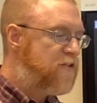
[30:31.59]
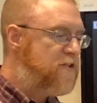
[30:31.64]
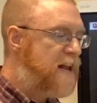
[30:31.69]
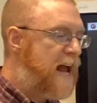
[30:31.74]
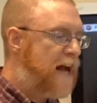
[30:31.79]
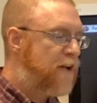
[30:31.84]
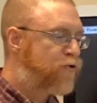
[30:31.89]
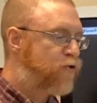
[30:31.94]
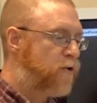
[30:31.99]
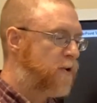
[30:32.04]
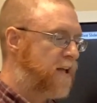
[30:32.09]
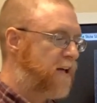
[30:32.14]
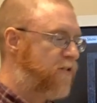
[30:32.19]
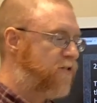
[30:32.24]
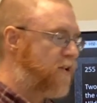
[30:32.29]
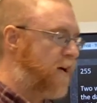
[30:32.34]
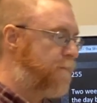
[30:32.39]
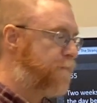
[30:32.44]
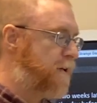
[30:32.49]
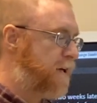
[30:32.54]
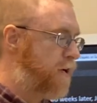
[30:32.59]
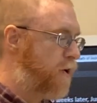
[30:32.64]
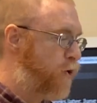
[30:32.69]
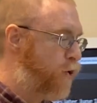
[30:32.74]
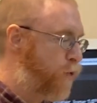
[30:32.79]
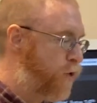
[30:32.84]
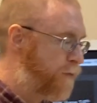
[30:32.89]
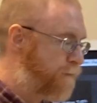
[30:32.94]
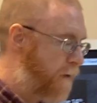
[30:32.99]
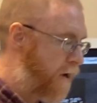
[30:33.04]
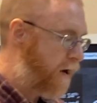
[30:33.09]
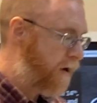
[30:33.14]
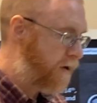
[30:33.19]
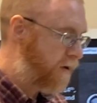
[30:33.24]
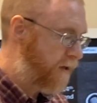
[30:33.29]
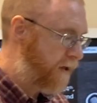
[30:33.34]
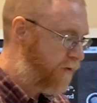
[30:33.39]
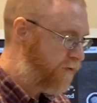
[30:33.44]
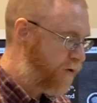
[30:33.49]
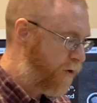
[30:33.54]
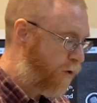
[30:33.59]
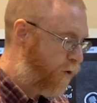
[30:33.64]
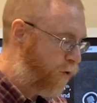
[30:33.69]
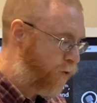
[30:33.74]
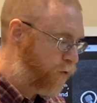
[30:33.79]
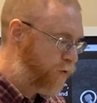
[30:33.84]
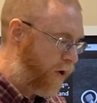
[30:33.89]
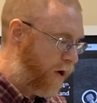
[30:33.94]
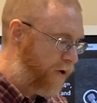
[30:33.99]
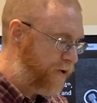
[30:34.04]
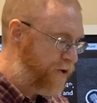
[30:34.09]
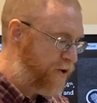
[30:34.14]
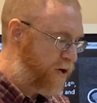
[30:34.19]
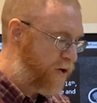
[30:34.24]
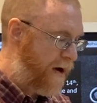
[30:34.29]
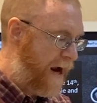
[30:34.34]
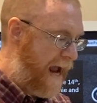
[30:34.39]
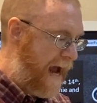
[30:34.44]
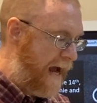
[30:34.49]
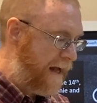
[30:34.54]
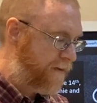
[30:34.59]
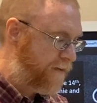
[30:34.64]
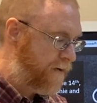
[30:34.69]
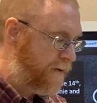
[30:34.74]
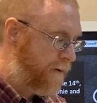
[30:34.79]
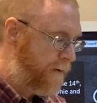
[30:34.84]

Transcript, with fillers: naturally something to do with Barclay, so hold on to your hat.